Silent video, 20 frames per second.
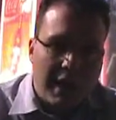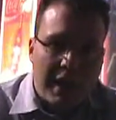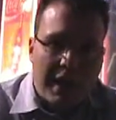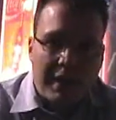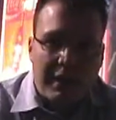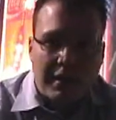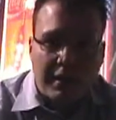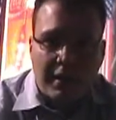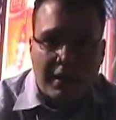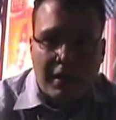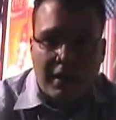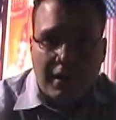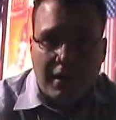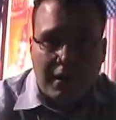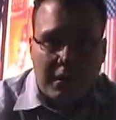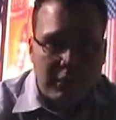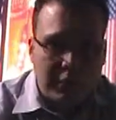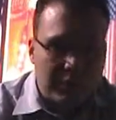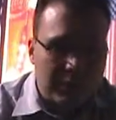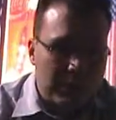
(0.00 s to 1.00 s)
and
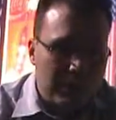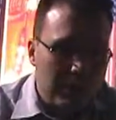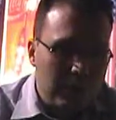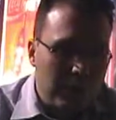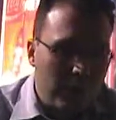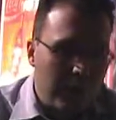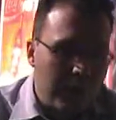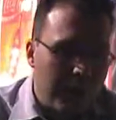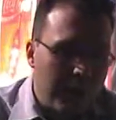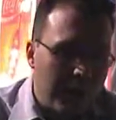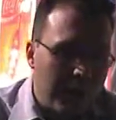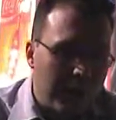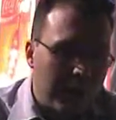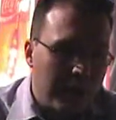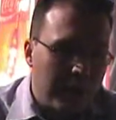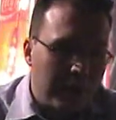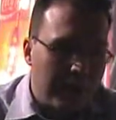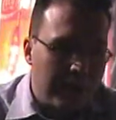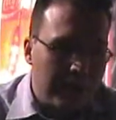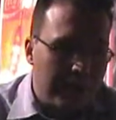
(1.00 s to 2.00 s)
just northern
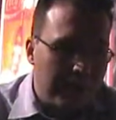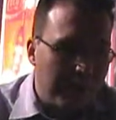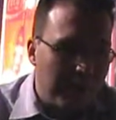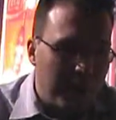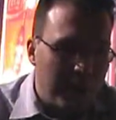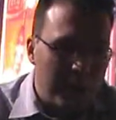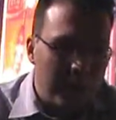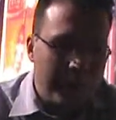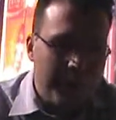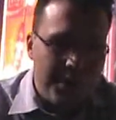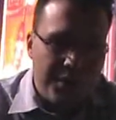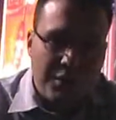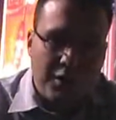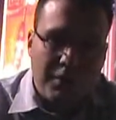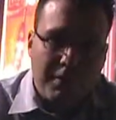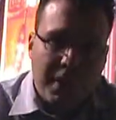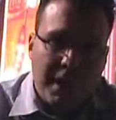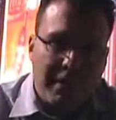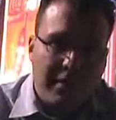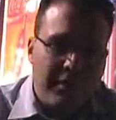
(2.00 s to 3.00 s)
Italy, Pinot
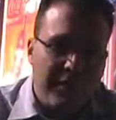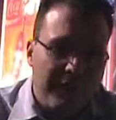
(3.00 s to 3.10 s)
Grigio by